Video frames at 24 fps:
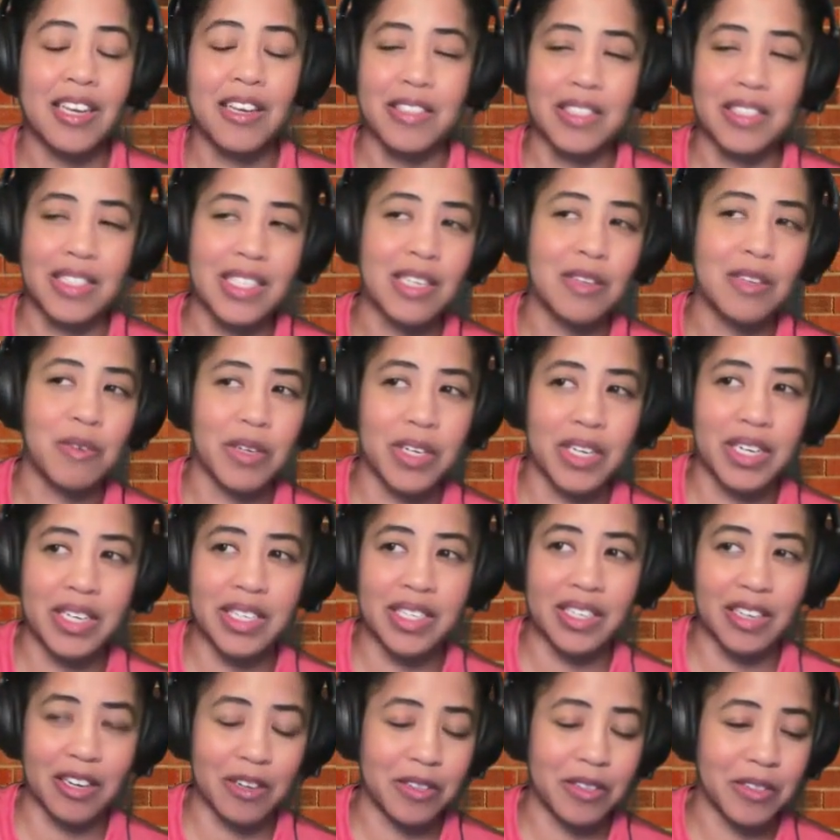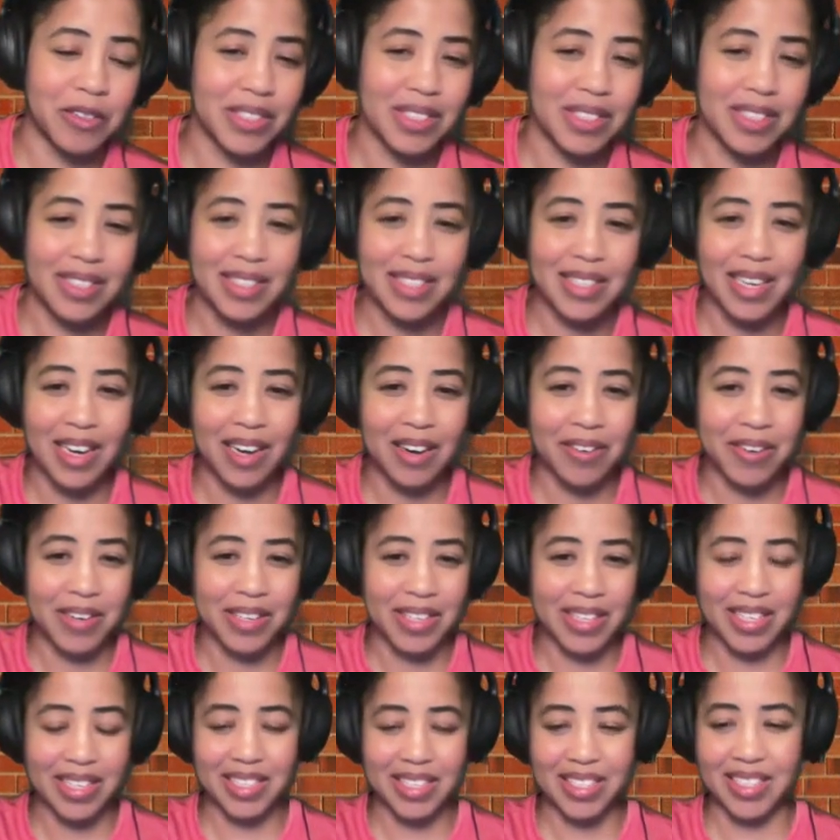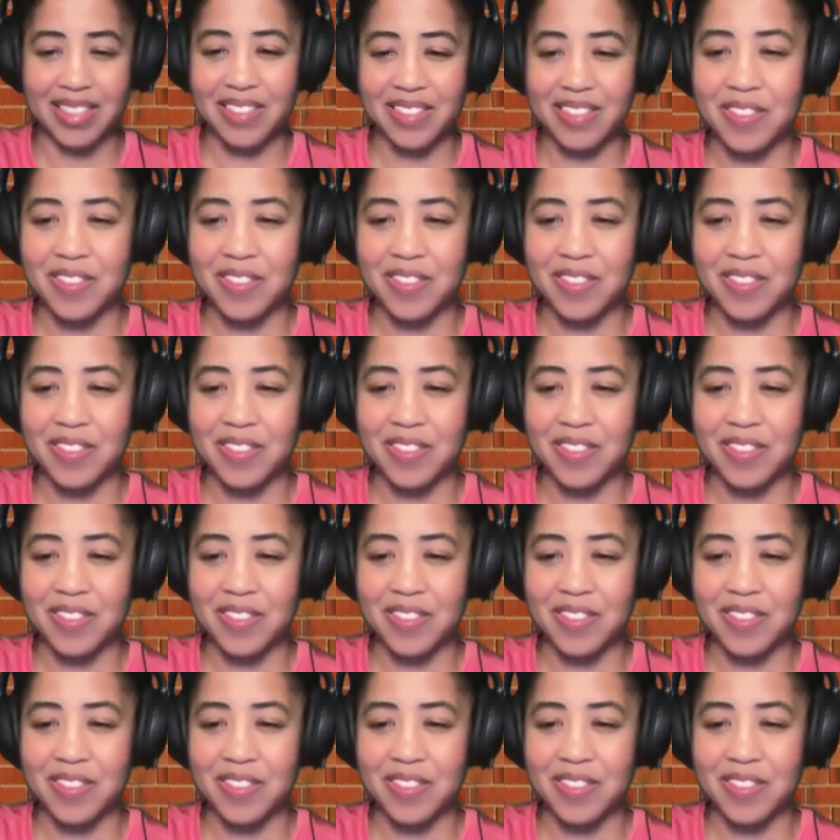see where it goes. See how I like it.